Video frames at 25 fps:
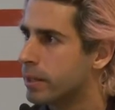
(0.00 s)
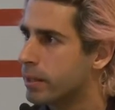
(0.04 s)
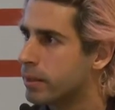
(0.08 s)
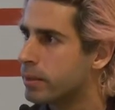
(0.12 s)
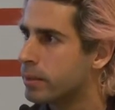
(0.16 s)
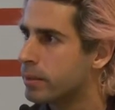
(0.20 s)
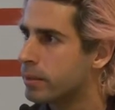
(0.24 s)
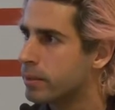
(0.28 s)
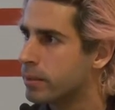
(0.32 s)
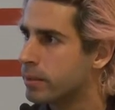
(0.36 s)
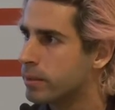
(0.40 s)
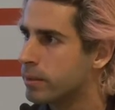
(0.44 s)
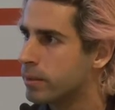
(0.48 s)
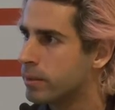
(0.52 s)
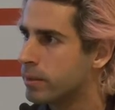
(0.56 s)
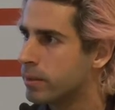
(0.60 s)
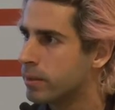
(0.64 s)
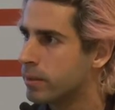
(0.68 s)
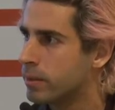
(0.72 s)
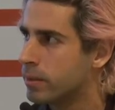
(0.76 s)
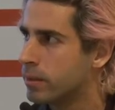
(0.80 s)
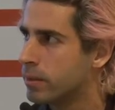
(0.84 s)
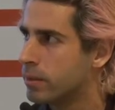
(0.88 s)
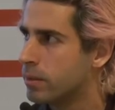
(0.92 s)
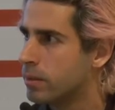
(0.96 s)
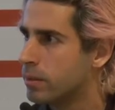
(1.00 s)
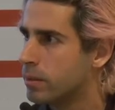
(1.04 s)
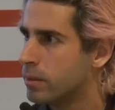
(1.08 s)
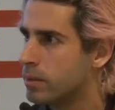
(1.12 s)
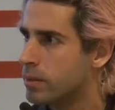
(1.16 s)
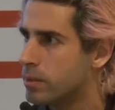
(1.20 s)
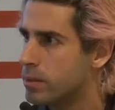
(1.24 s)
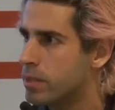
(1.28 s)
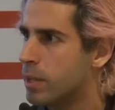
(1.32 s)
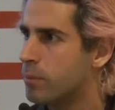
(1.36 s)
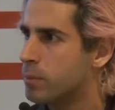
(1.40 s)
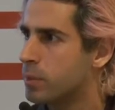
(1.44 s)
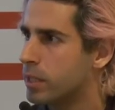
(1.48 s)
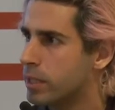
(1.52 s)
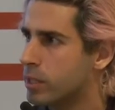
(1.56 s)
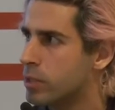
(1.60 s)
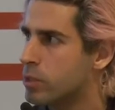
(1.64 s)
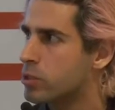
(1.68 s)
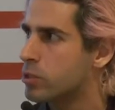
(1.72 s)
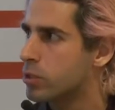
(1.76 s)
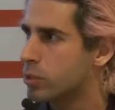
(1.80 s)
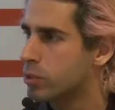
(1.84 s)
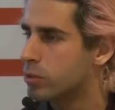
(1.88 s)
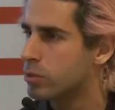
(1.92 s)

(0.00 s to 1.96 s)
Mm -hmm. yeah. The same thing is true